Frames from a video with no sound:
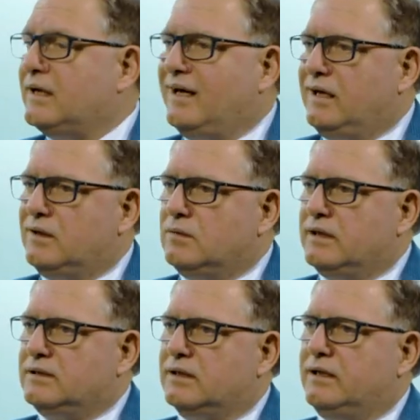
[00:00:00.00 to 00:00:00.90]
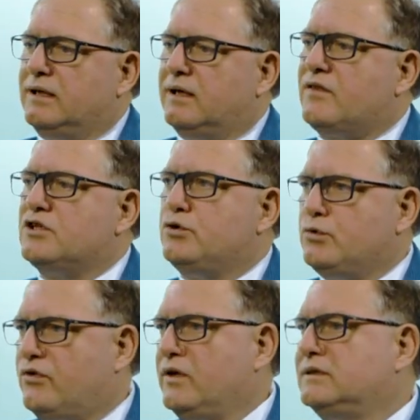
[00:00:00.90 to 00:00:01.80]
Halo and glare are the
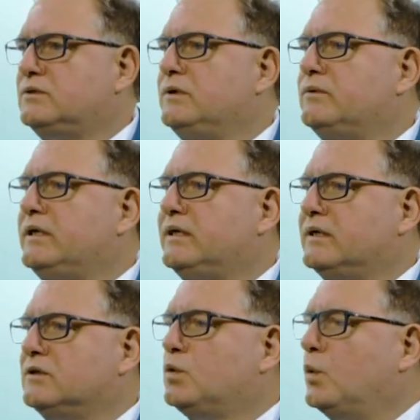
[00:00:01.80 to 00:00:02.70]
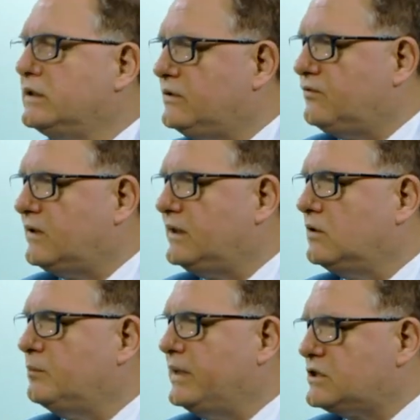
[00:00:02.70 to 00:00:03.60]
two things we really can quantify
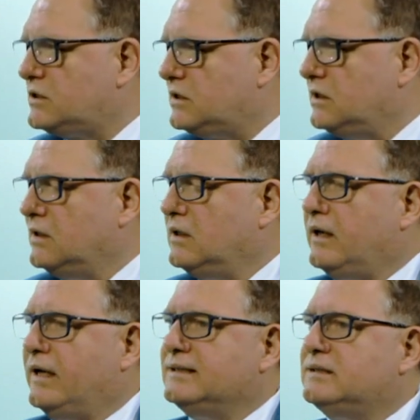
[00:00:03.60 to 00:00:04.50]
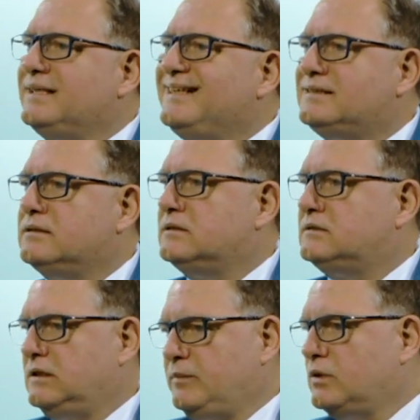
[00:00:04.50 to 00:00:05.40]
or measure, at least in a
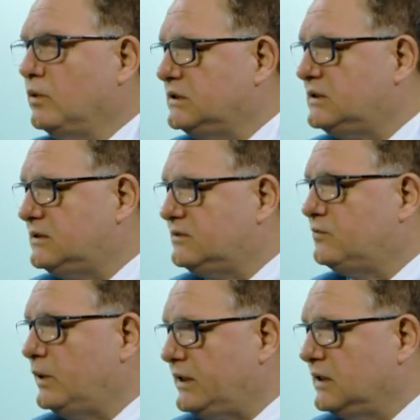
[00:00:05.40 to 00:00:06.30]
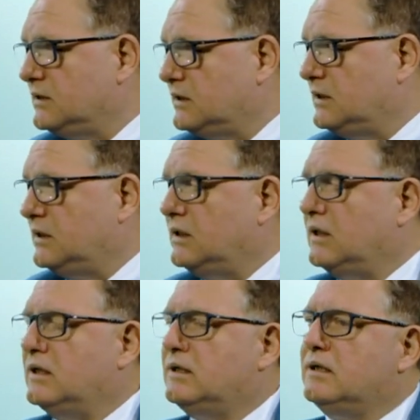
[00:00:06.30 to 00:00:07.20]
semi-quantitative way.
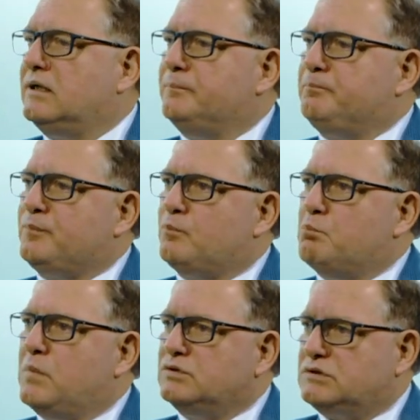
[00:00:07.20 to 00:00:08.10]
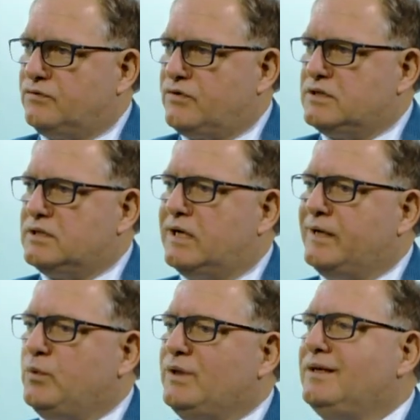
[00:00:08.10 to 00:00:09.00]
Most of the
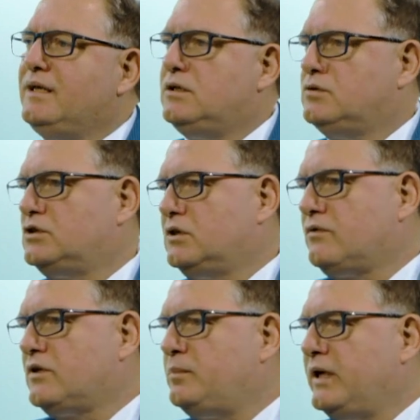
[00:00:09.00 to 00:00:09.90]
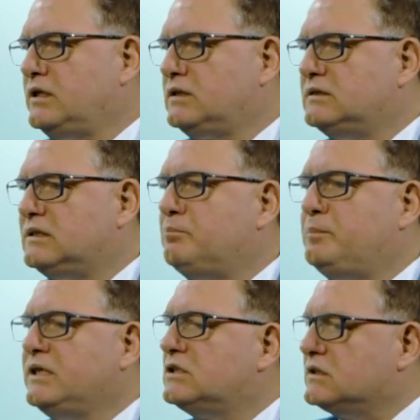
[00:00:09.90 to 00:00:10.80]
time we need to show the patient some
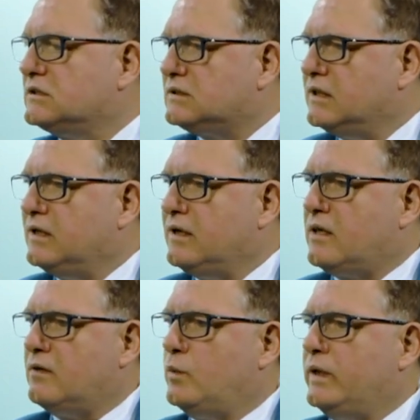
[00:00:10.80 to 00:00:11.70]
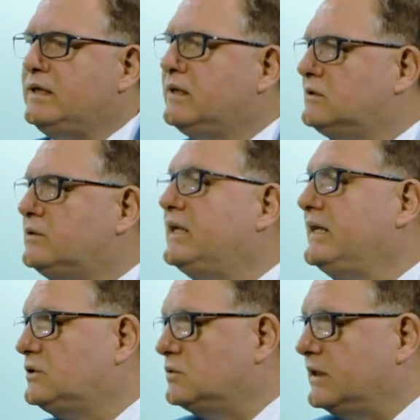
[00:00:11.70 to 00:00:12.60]
pictures where he can
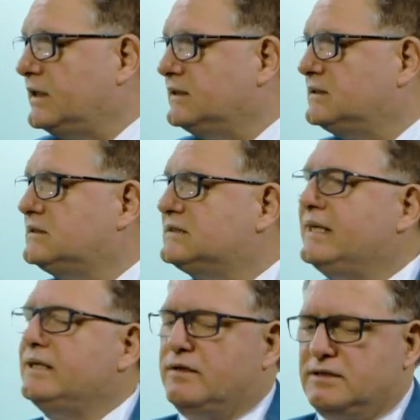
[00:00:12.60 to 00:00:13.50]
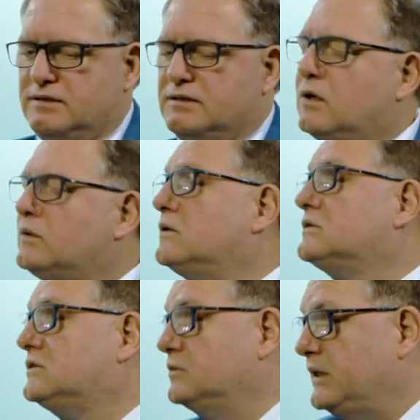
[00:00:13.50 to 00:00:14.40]
relate to and can say, this is how it
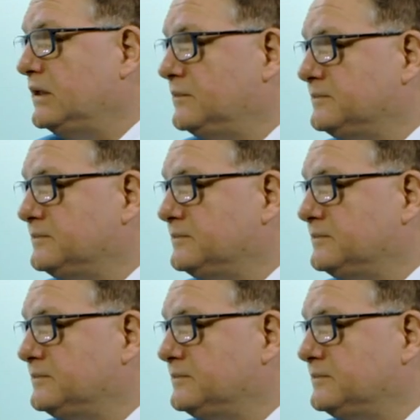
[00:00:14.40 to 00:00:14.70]
looks to me.